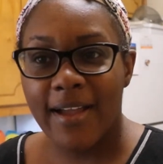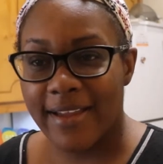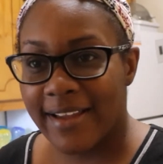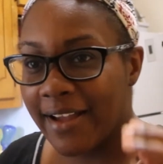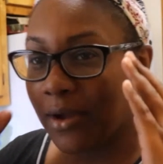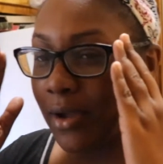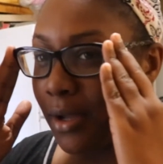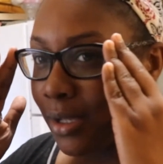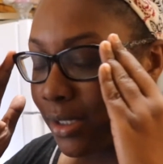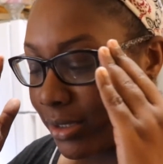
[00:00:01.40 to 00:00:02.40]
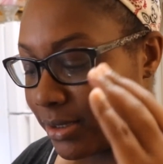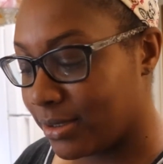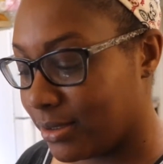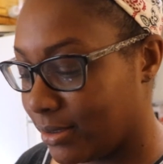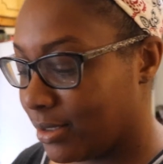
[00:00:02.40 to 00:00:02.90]
Hi guys.
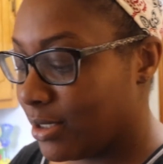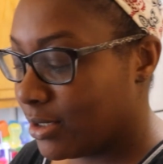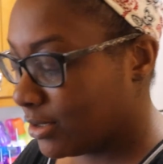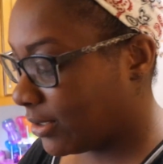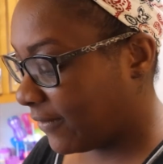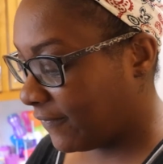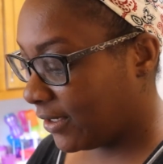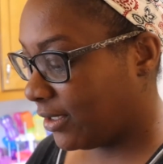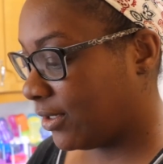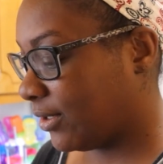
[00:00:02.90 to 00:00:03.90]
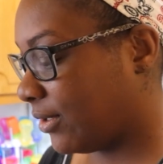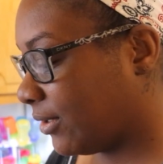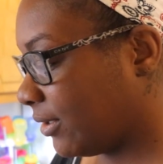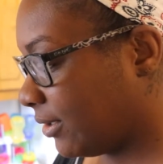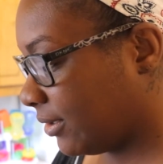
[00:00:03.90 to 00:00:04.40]
So I figured
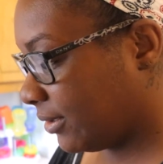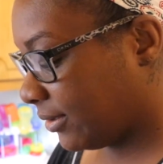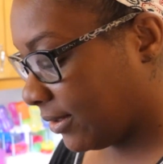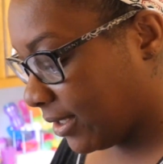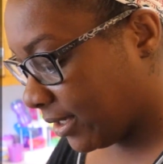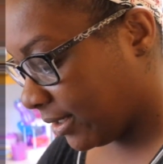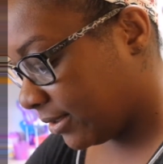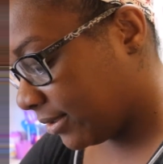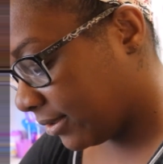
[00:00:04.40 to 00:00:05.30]
that